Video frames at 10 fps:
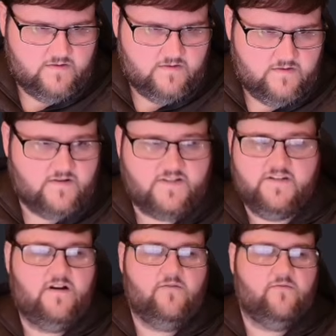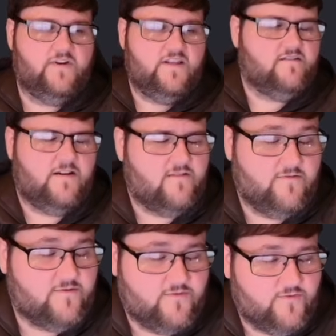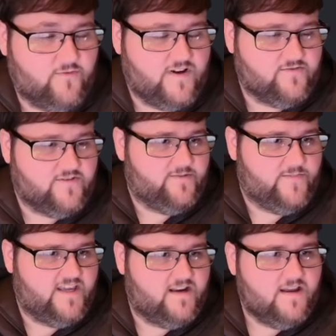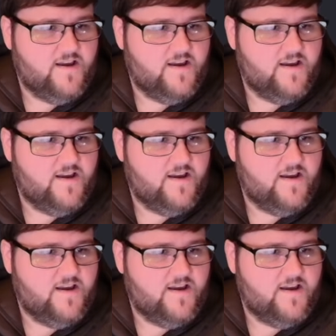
Okay, sorry, I'll read it. I don't know why I was reading it in my head.